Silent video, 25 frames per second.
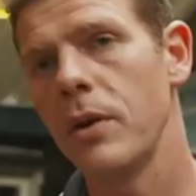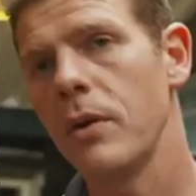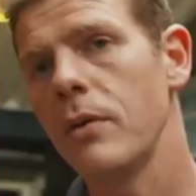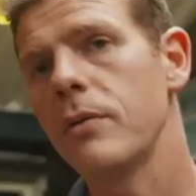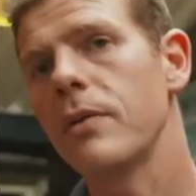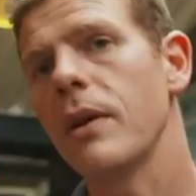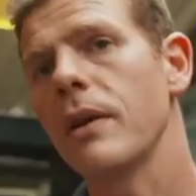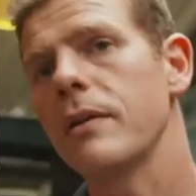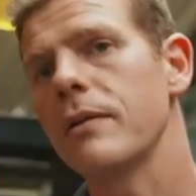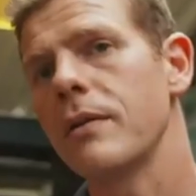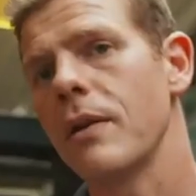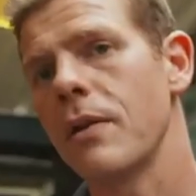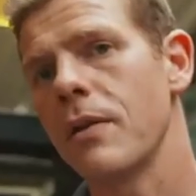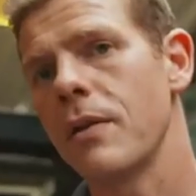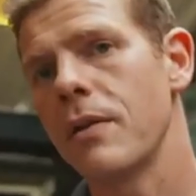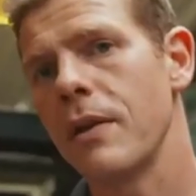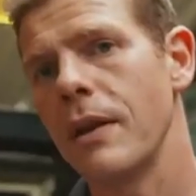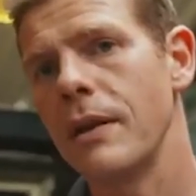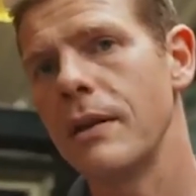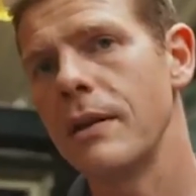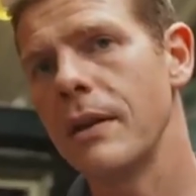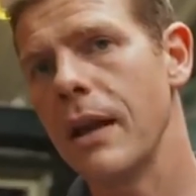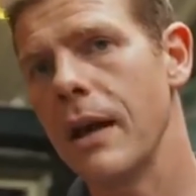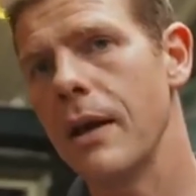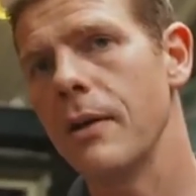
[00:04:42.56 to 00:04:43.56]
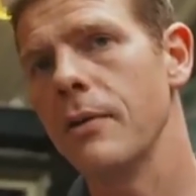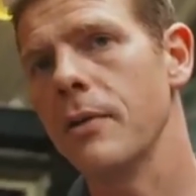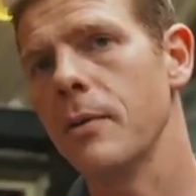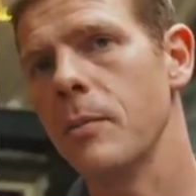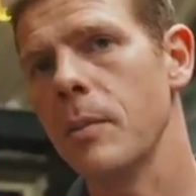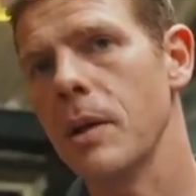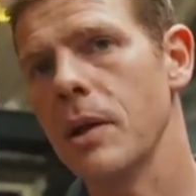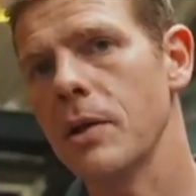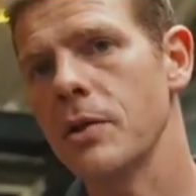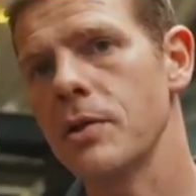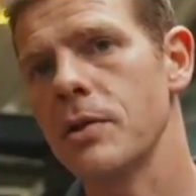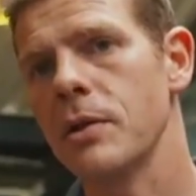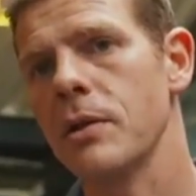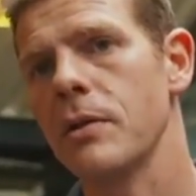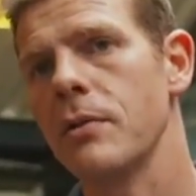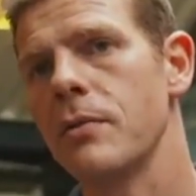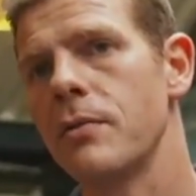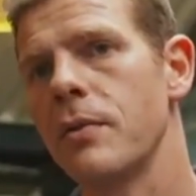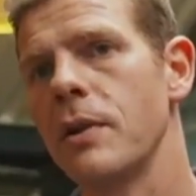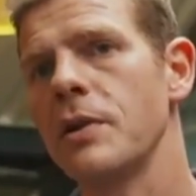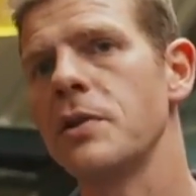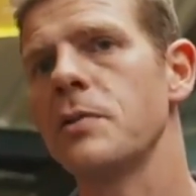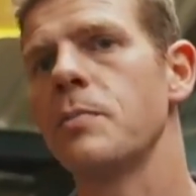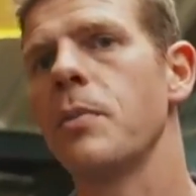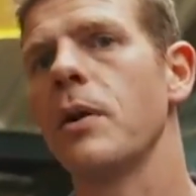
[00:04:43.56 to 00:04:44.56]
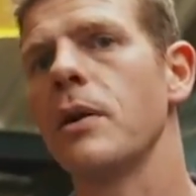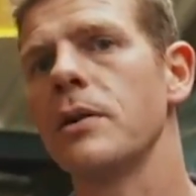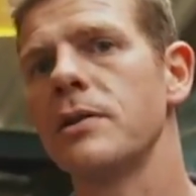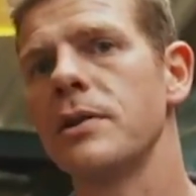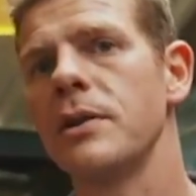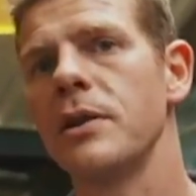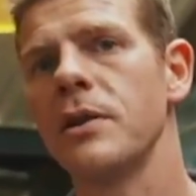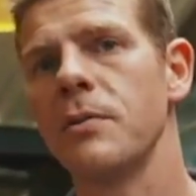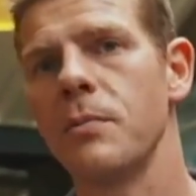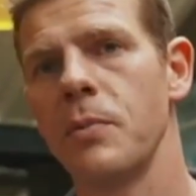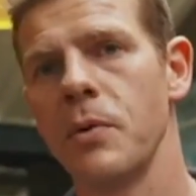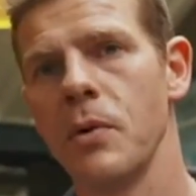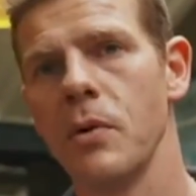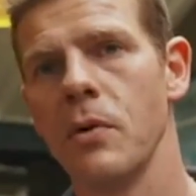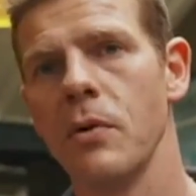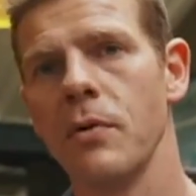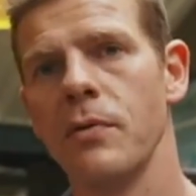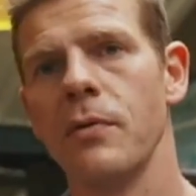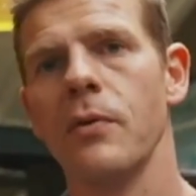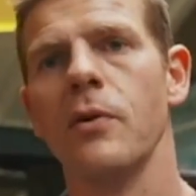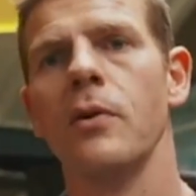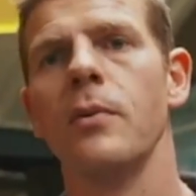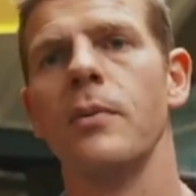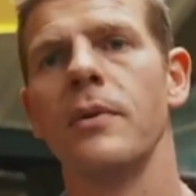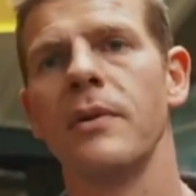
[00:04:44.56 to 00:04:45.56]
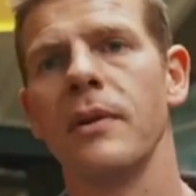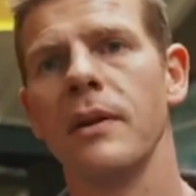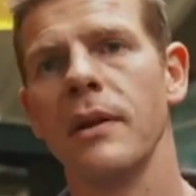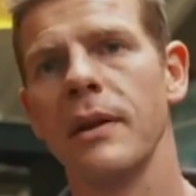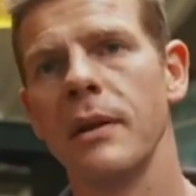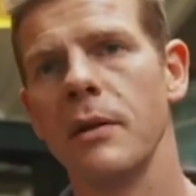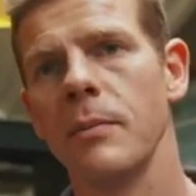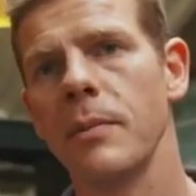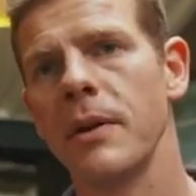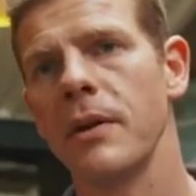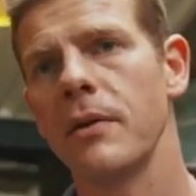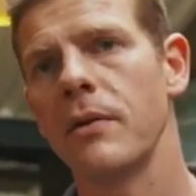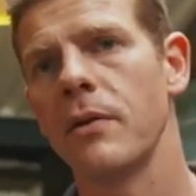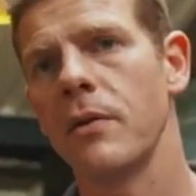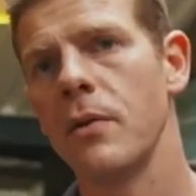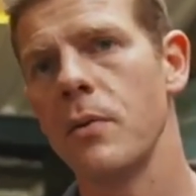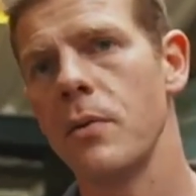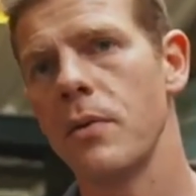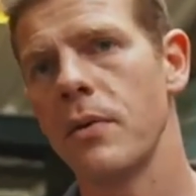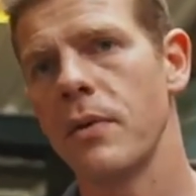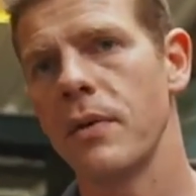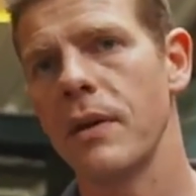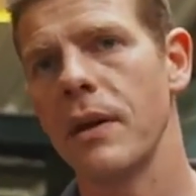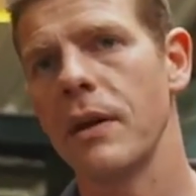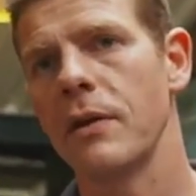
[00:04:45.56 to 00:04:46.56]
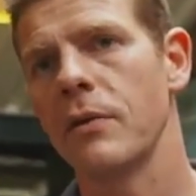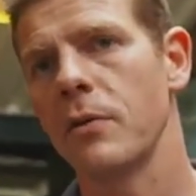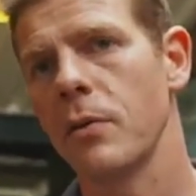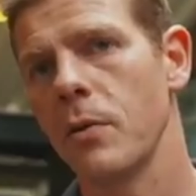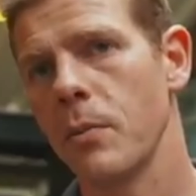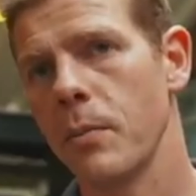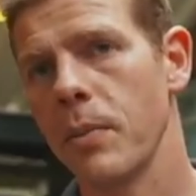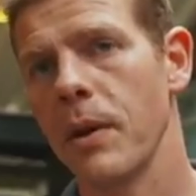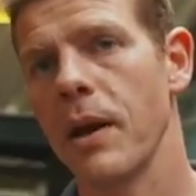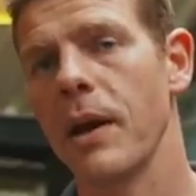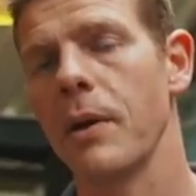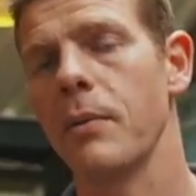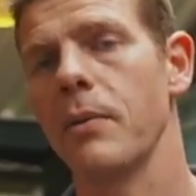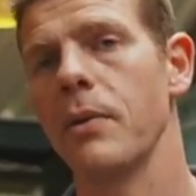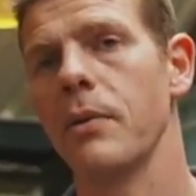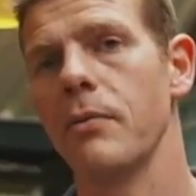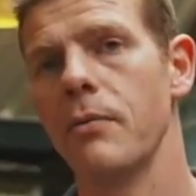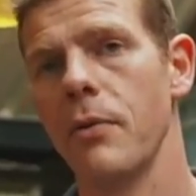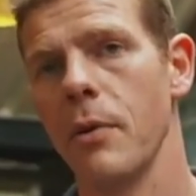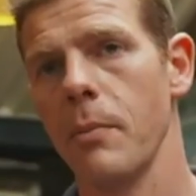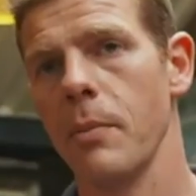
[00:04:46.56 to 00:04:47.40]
we use that to thin down the mixture. French polish in its pure form is a little bit too thick to apply with the